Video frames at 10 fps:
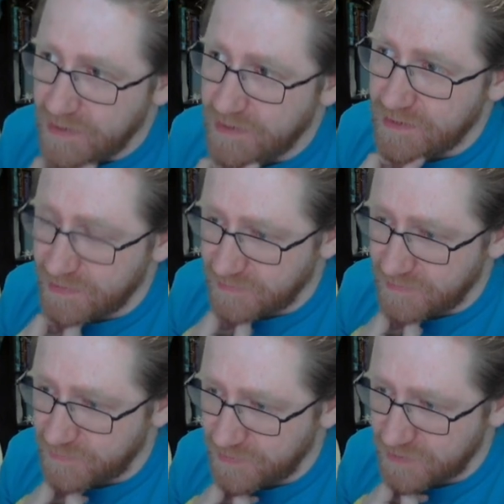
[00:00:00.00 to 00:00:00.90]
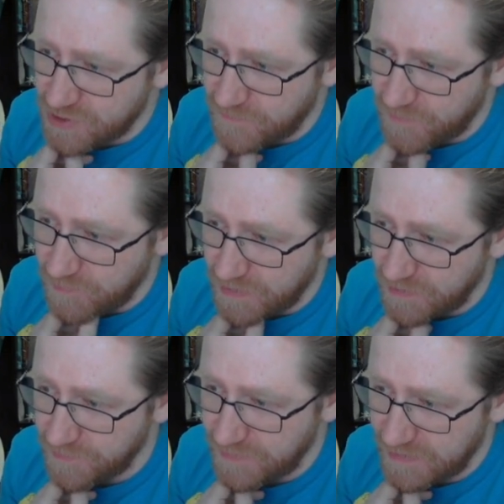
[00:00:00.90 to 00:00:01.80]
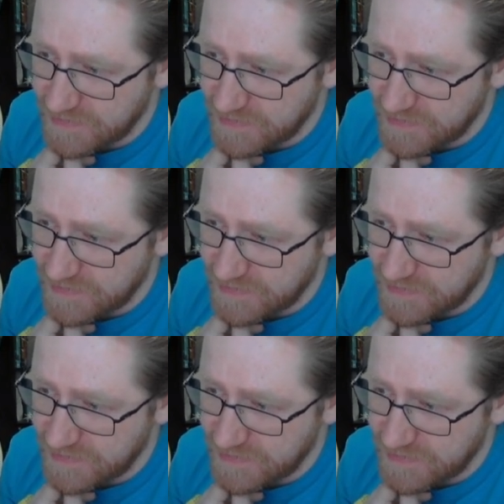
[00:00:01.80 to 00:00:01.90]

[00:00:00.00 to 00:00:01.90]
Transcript: increased production from cutting and